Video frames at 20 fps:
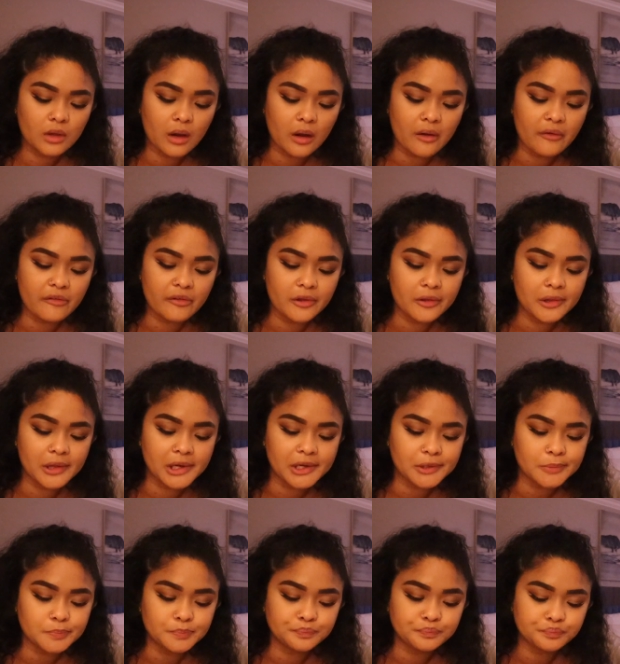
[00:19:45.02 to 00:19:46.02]
I feel like
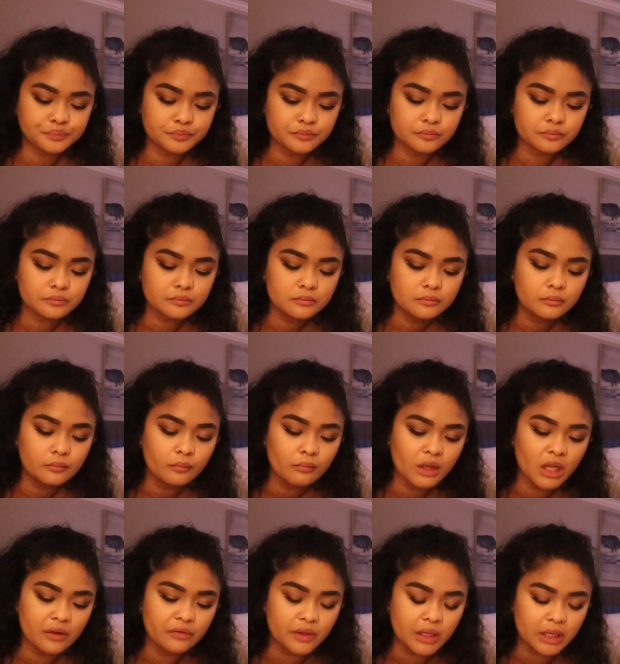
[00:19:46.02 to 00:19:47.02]

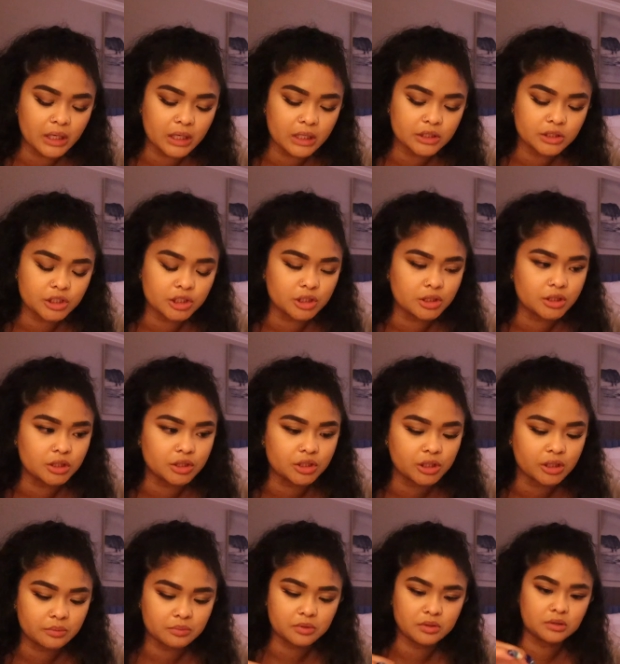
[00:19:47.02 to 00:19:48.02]
they cut the
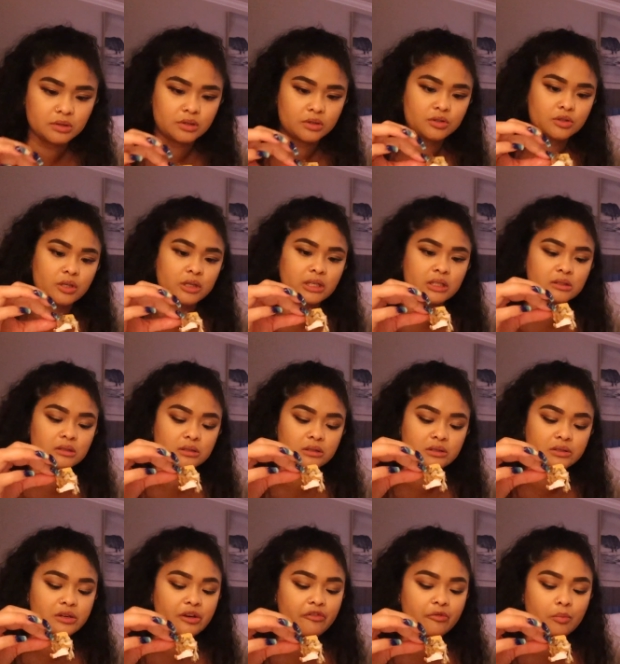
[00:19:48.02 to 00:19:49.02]
chips to try and
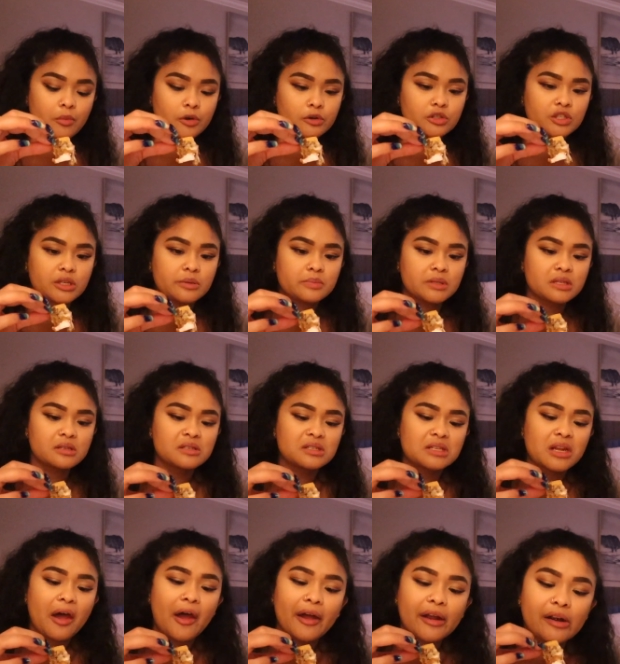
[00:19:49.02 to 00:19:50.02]
stuff more chips
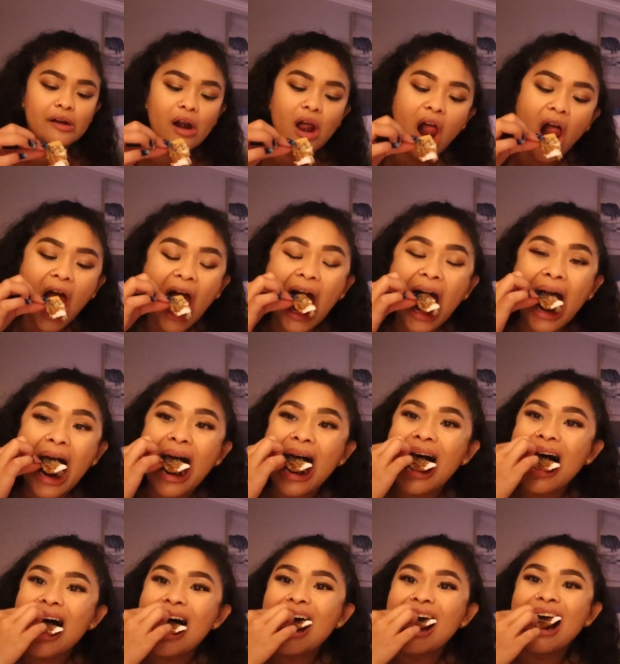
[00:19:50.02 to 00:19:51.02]
inside.
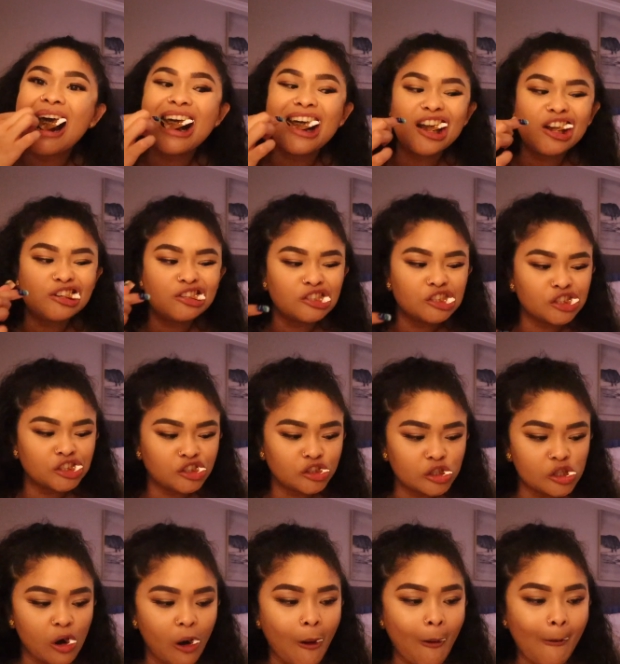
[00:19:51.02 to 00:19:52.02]
These are,
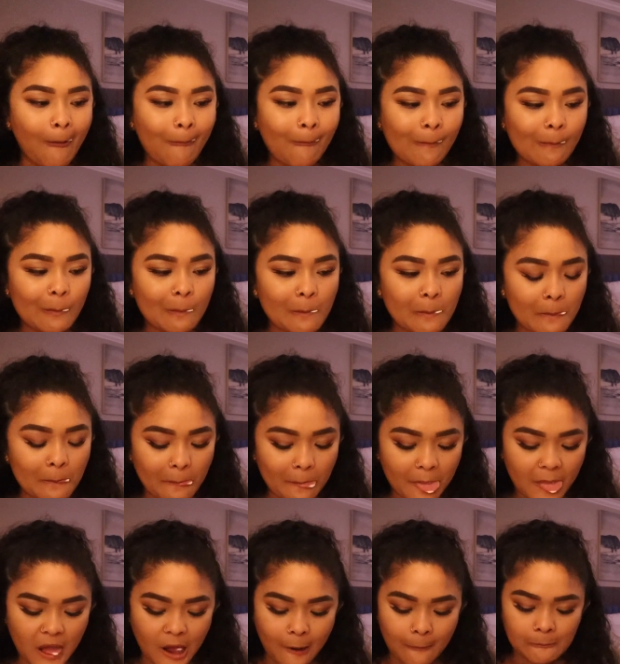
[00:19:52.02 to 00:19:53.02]
they made these chips
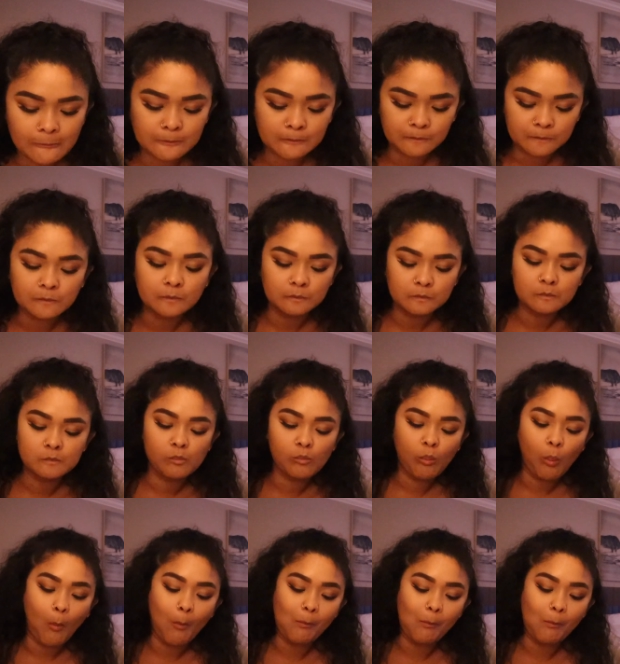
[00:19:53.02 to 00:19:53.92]
themselves. Mm-hmm.